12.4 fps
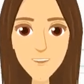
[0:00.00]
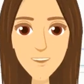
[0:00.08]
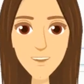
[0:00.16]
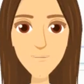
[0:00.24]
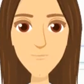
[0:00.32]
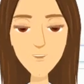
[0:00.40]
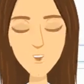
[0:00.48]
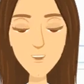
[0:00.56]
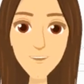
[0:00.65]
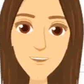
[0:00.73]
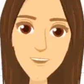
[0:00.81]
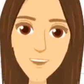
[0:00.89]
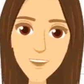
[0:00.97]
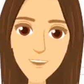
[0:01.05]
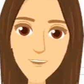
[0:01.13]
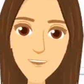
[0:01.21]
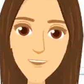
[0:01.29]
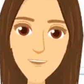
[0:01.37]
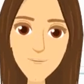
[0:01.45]
As you can see
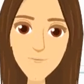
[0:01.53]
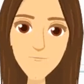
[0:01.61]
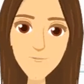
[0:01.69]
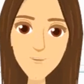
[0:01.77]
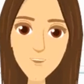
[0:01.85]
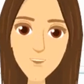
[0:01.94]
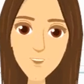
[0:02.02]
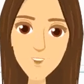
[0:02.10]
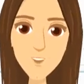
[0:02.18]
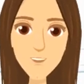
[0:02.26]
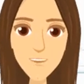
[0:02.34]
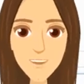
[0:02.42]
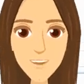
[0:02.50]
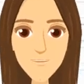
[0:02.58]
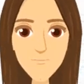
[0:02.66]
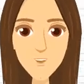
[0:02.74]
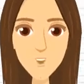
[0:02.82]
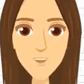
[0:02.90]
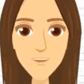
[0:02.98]
here, we give input via the
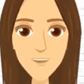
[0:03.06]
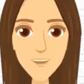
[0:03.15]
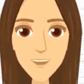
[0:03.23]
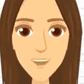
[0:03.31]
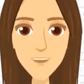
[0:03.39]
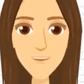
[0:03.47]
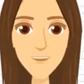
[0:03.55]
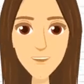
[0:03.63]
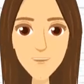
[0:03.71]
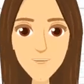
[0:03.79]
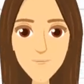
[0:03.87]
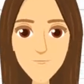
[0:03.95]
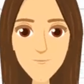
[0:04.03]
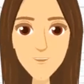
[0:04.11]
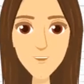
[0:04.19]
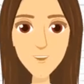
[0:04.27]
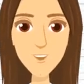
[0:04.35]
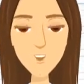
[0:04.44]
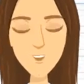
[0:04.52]
form method of
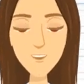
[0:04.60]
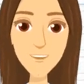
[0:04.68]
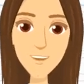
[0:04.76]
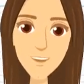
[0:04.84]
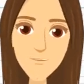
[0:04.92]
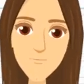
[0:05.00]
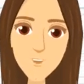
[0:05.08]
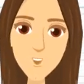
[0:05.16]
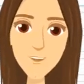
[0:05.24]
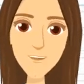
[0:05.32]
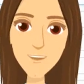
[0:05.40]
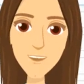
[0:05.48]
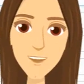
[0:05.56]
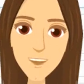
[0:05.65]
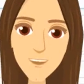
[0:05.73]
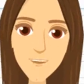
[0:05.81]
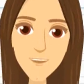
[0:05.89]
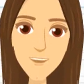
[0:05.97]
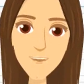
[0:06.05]
HTML and then
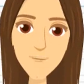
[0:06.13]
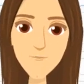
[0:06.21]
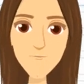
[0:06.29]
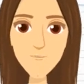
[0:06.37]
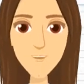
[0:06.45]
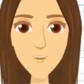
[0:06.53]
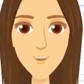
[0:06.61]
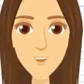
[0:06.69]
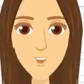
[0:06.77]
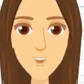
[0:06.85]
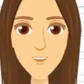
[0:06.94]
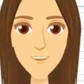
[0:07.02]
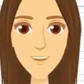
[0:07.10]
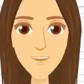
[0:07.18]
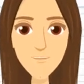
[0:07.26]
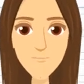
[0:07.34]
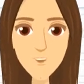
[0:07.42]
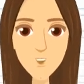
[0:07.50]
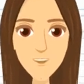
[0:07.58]
the post method of
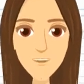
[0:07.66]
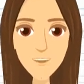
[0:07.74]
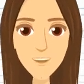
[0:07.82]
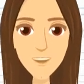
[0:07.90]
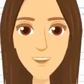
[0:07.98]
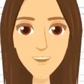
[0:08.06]
Flask.